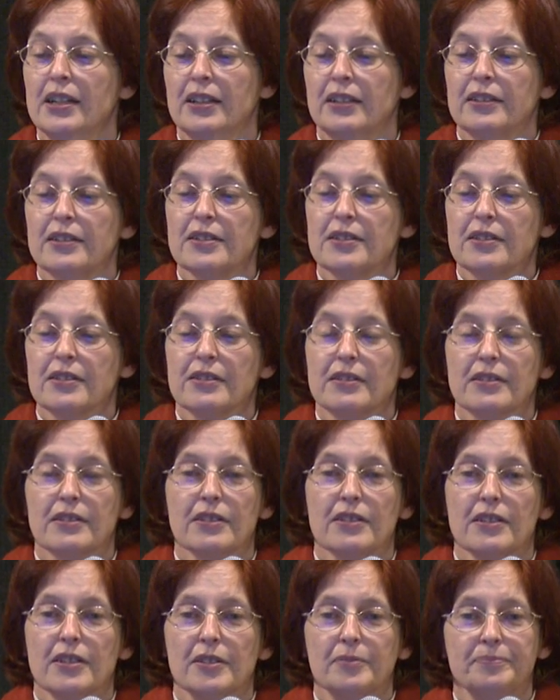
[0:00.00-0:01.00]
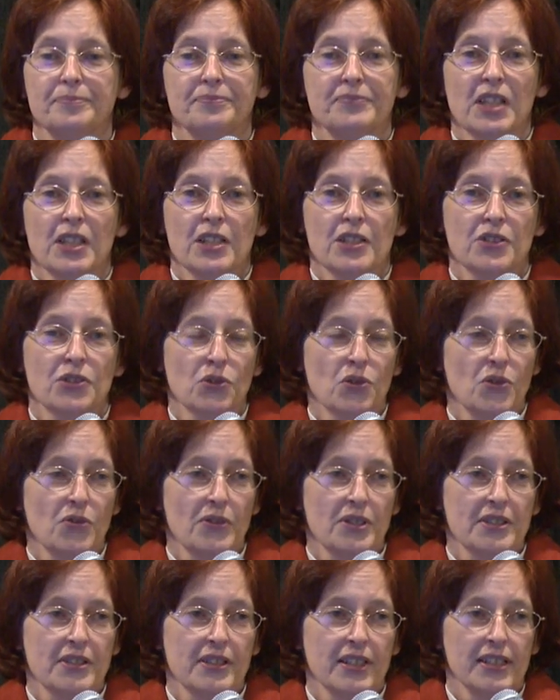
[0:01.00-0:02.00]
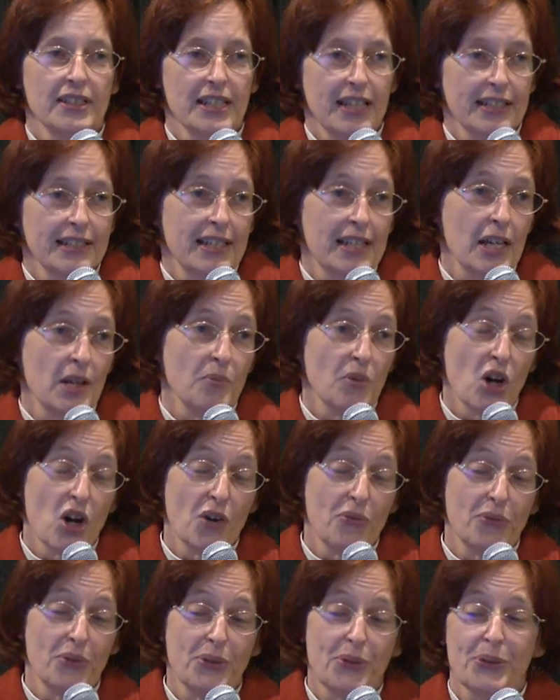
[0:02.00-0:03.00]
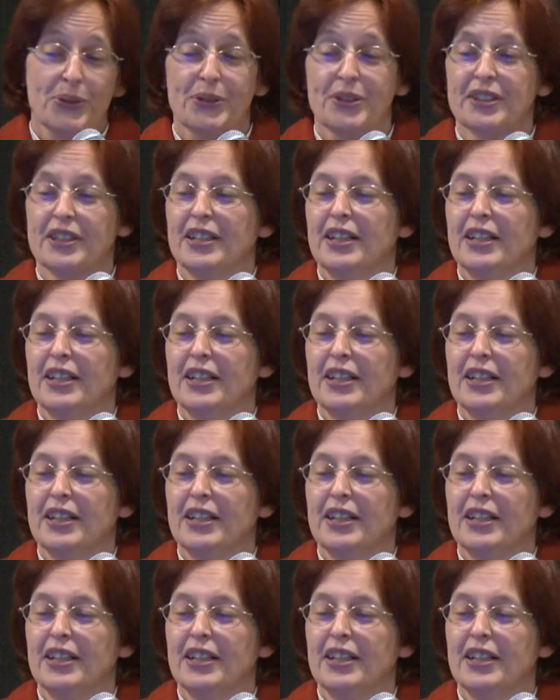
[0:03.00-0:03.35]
this is a service that DATCAP offers.